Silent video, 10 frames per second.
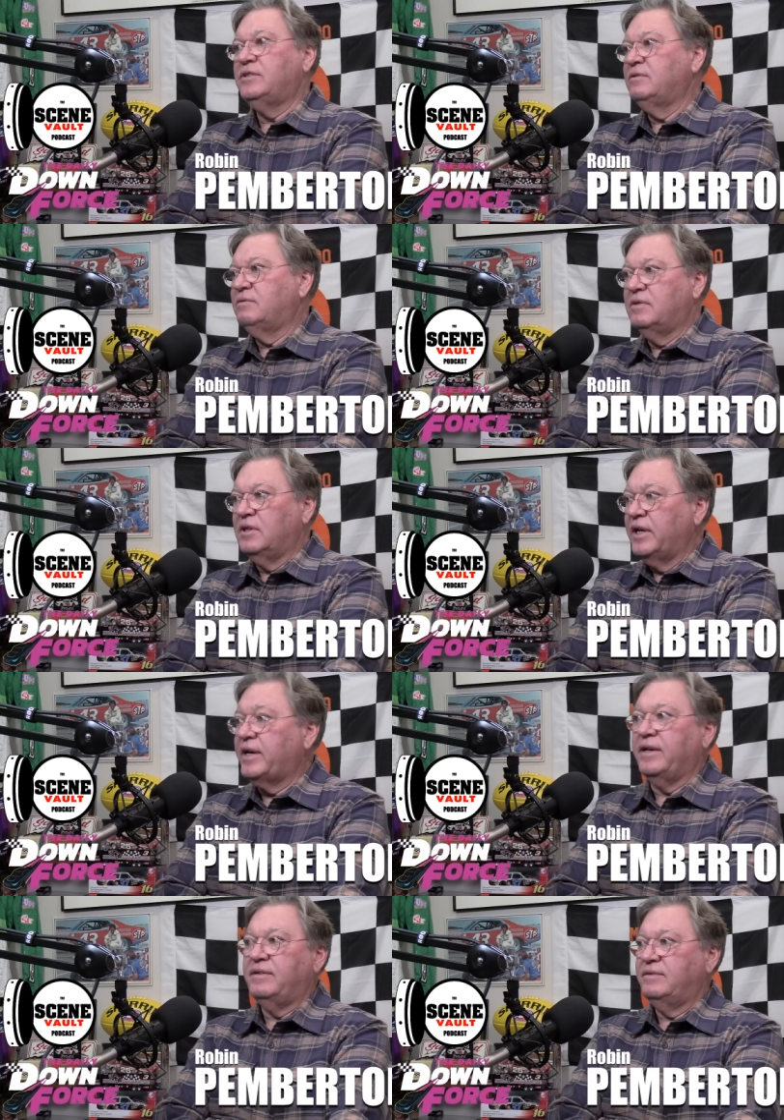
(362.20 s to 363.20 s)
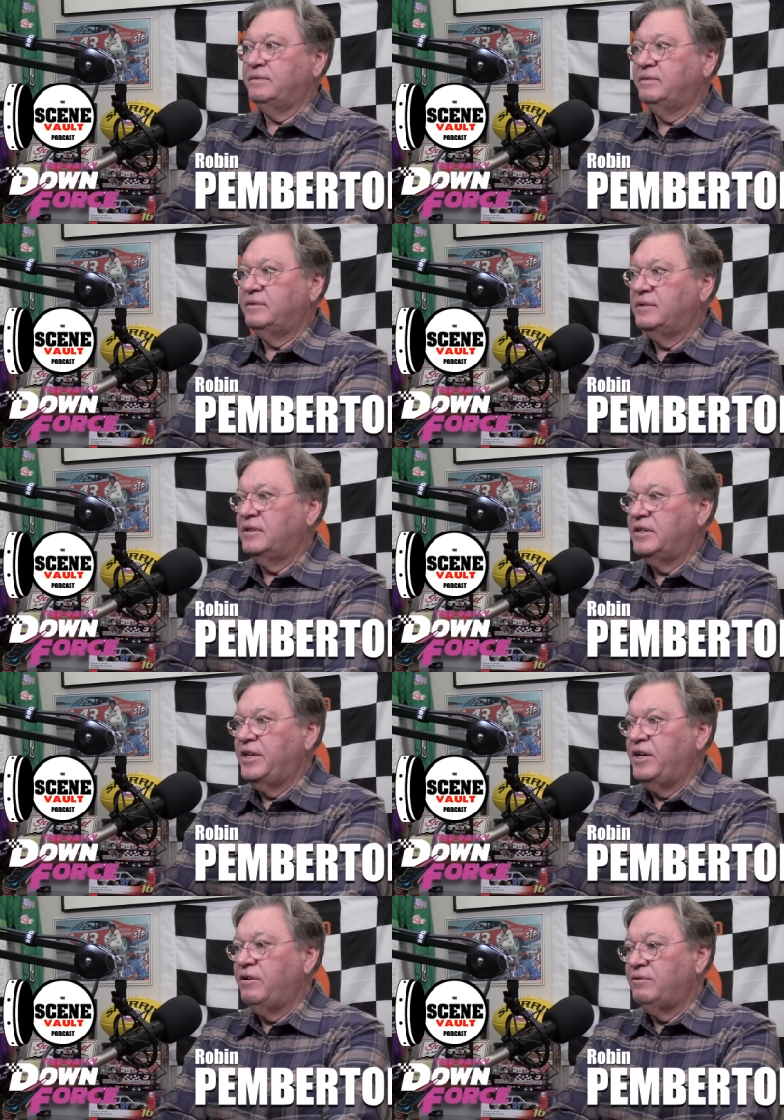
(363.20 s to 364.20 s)
wasn't clicking,
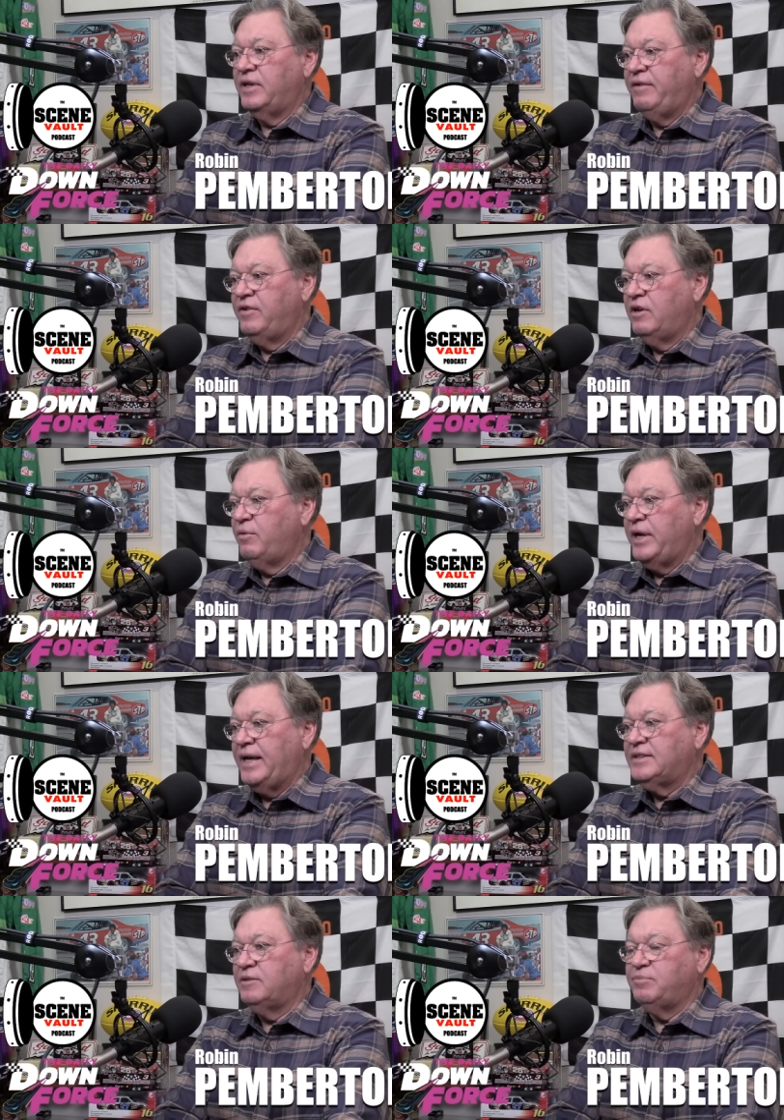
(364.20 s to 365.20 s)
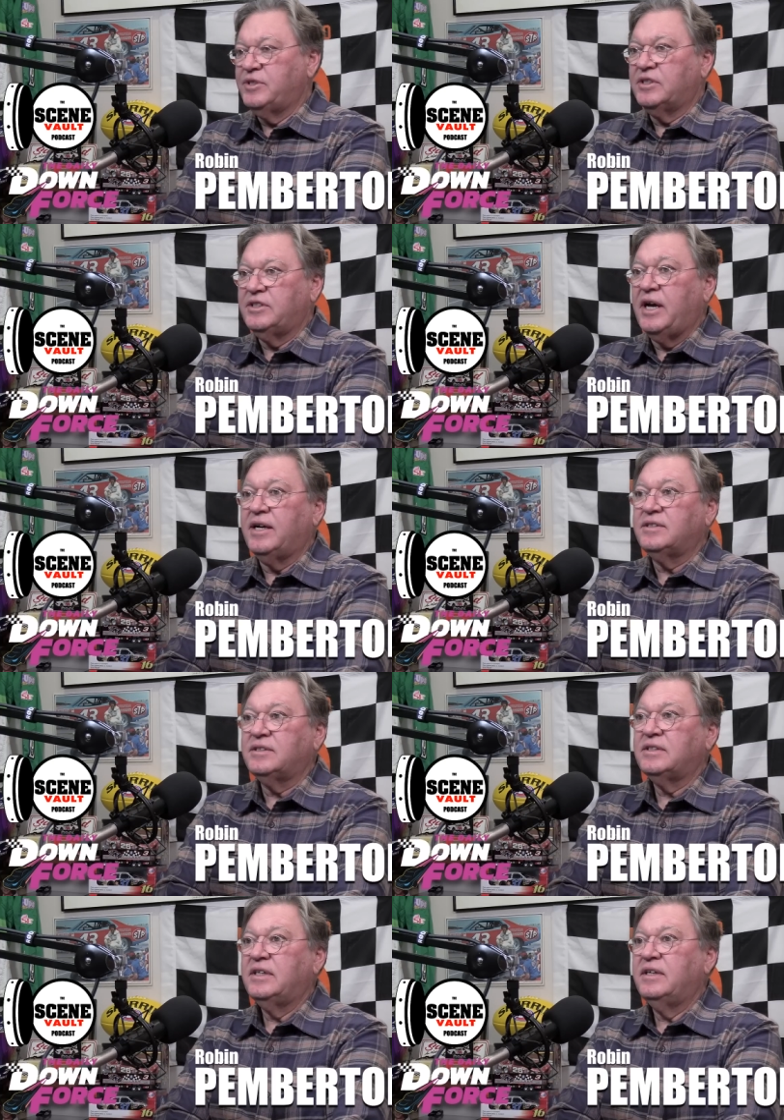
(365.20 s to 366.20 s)
even though we had some success.